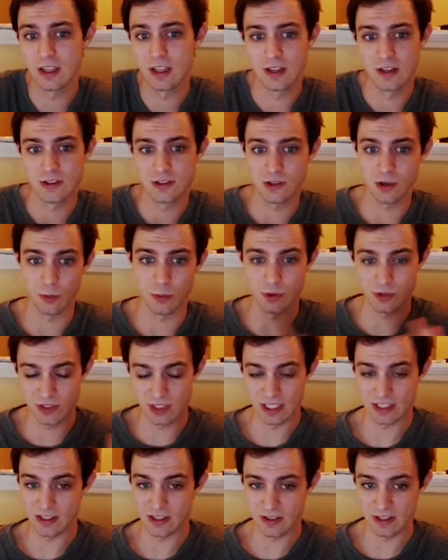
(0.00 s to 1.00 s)
So once you
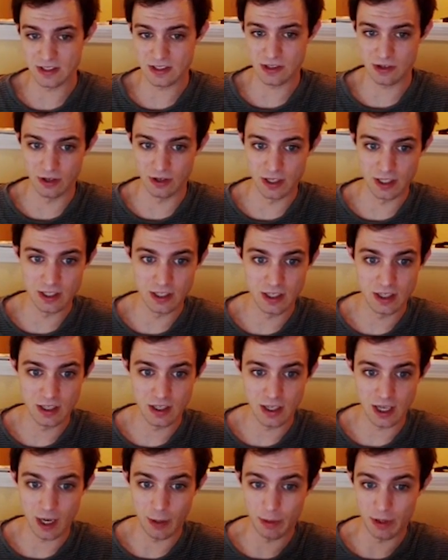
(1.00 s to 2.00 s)
get to this screen, I would